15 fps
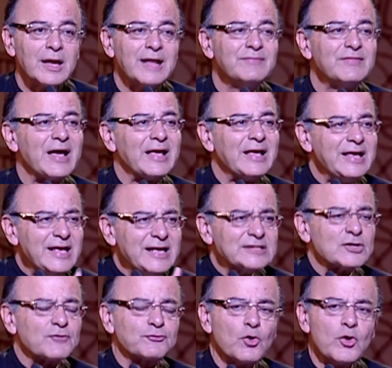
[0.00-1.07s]
in the
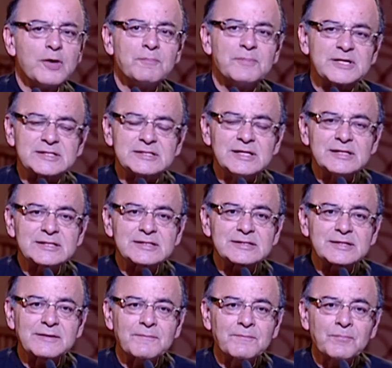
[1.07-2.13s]
ease of doing
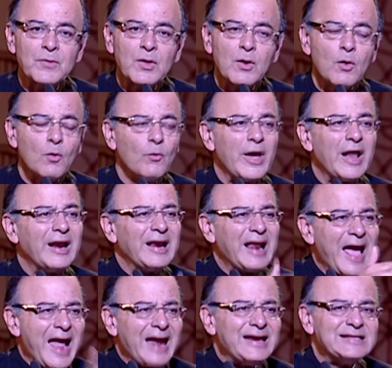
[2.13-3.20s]
business, where
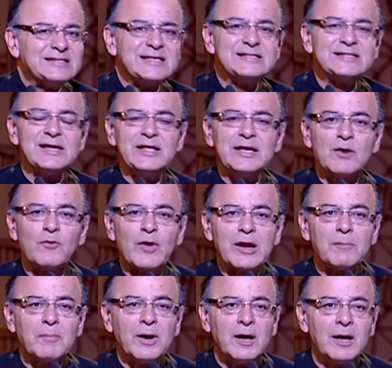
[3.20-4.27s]
land is easily
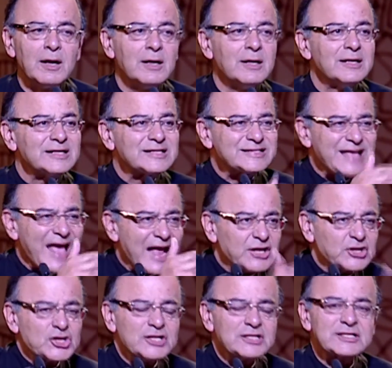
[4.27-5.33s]
available,
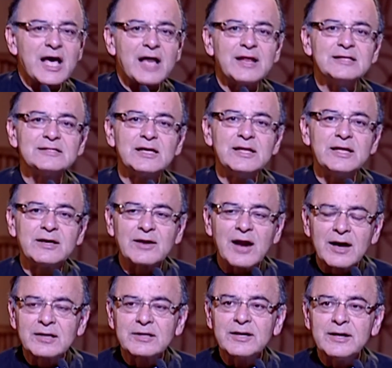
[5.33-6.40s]
sanctions are easily
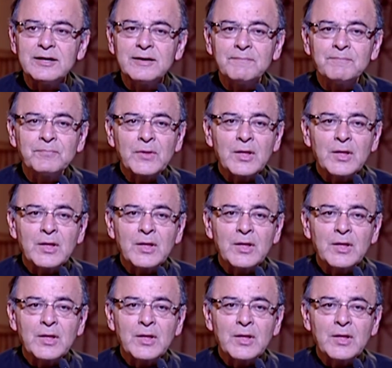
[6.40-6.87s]
granted,